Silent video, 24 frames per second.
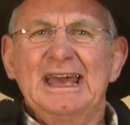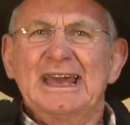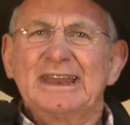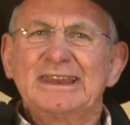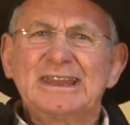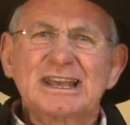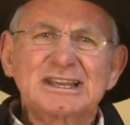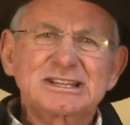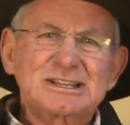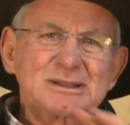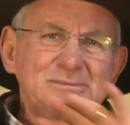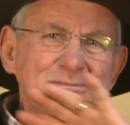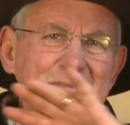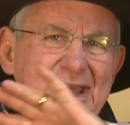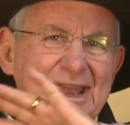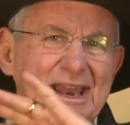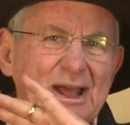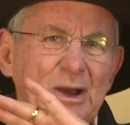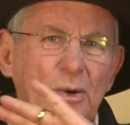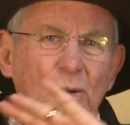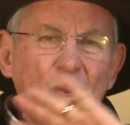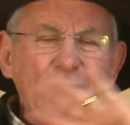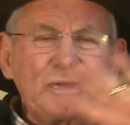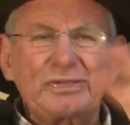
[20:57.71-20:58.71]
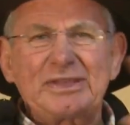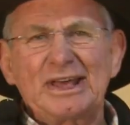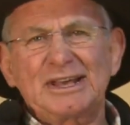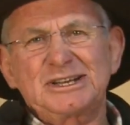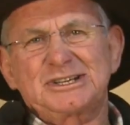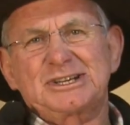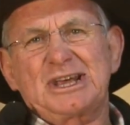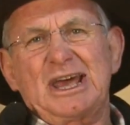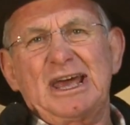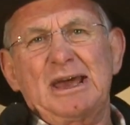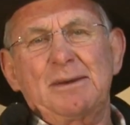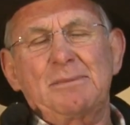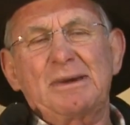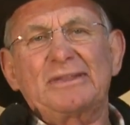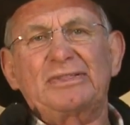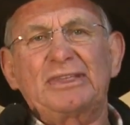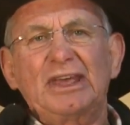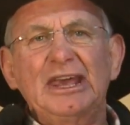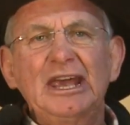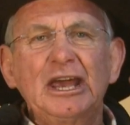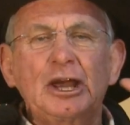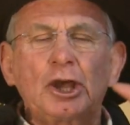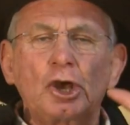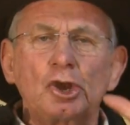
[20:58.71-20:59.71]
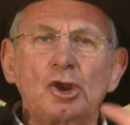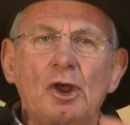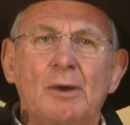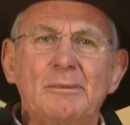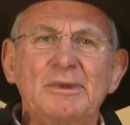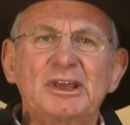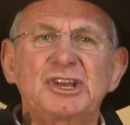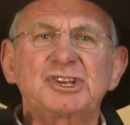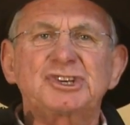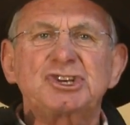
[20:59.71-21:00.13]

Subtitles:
Doesn't matter what they say about the economic